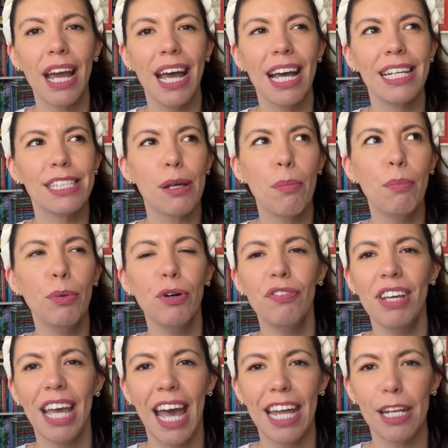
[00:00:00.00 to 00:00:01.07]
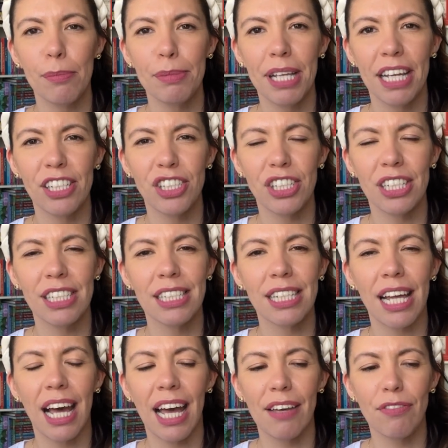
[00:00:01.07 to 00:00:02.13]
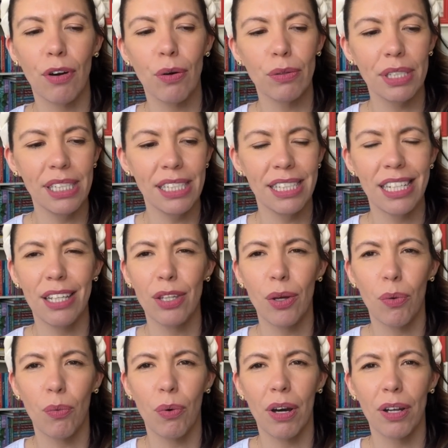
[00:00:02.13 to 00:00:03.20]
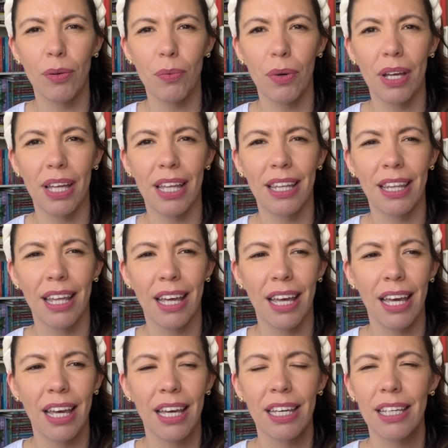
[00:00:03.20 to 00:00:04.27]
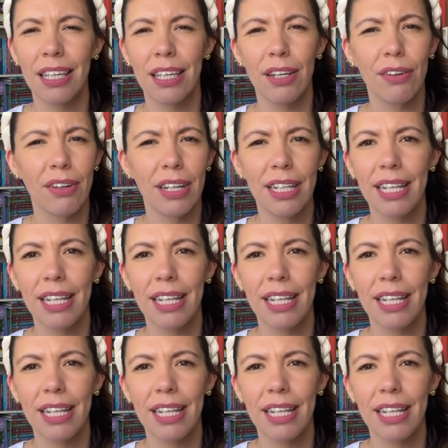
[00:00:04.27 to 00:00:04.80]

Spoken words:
as movie adaptations, I've only seen the one with Keira